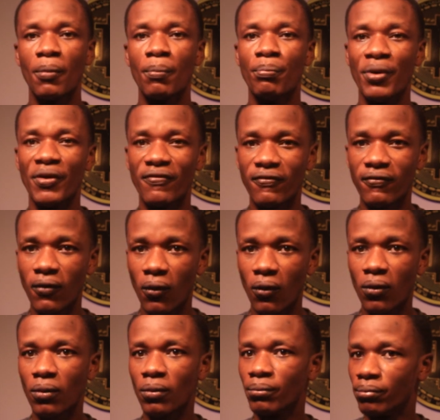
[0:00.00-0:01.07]

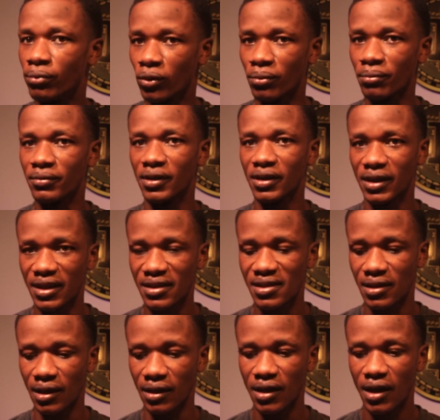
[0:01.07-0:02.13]
before Bloom
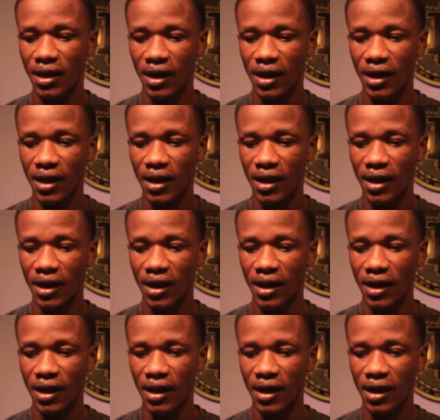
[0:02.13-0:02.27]
listing.